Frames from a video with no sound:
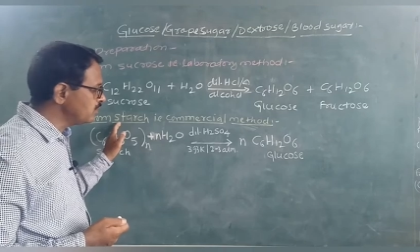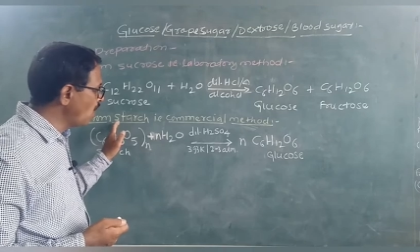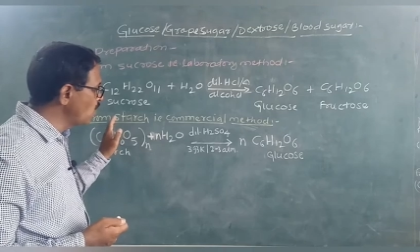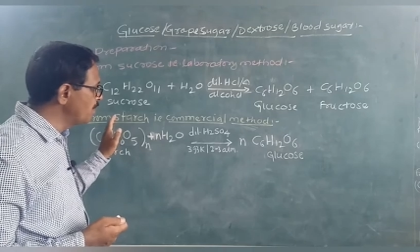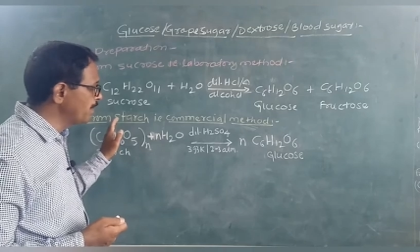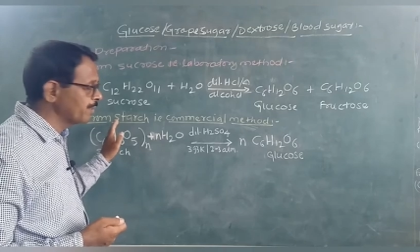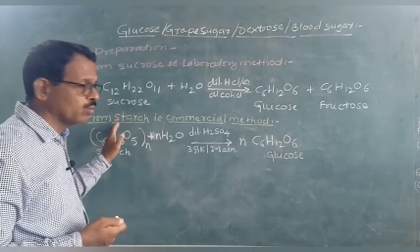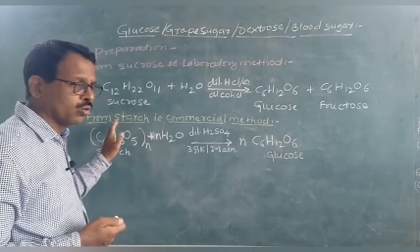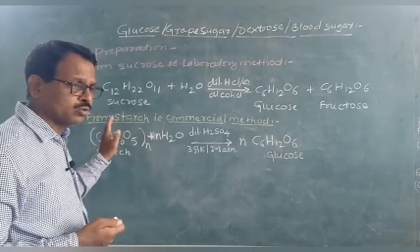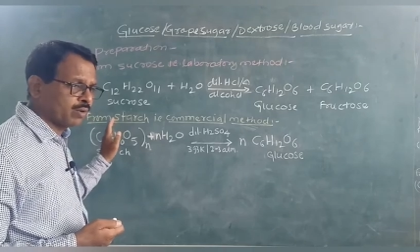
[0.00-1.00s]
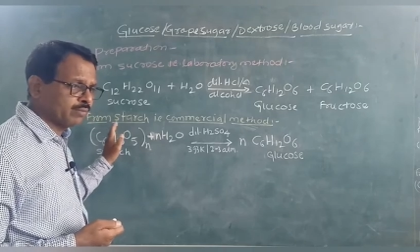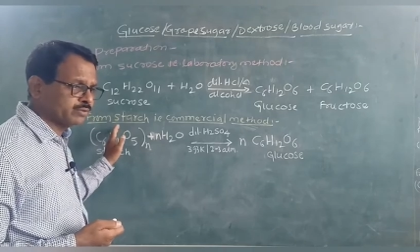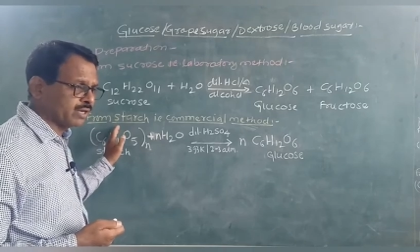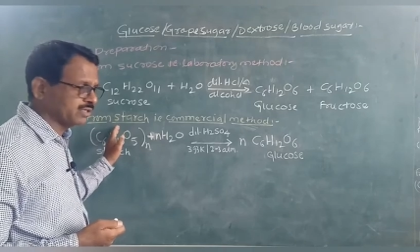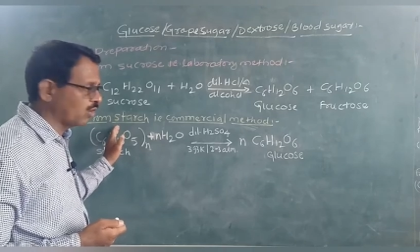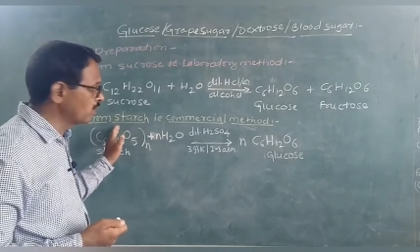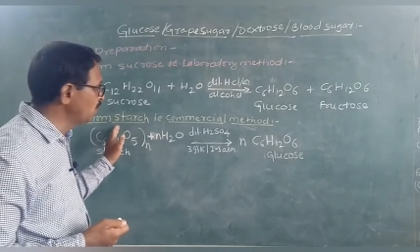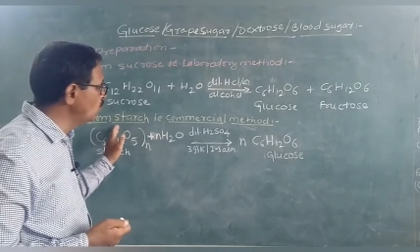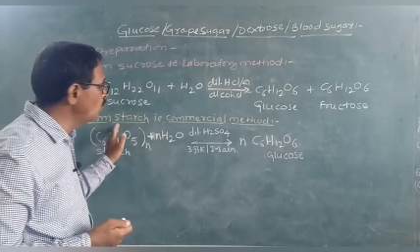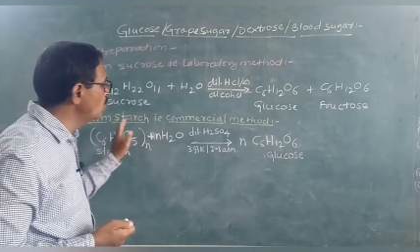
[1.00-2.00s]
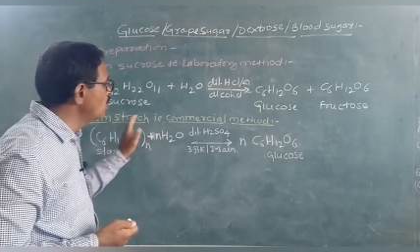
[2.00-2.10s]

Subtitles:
How do you prepare glucose from starch? Or give